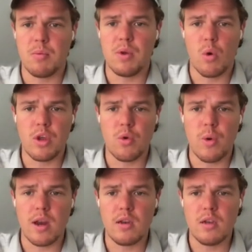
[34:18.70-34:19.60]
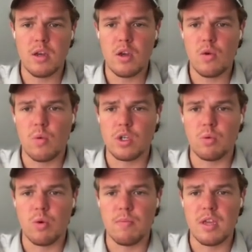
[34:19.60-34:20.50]
already created, which
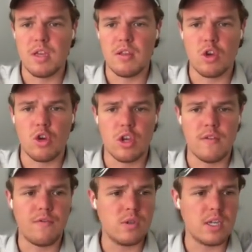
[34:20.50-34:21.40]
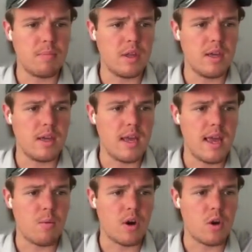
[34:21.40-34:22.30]
would be the cooking food template.
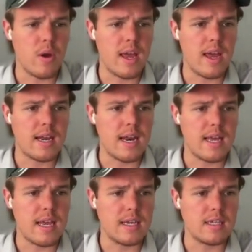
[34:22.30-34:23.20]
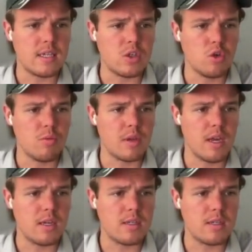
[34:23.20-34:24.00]
And we're gonna go ahead and hit duplicate,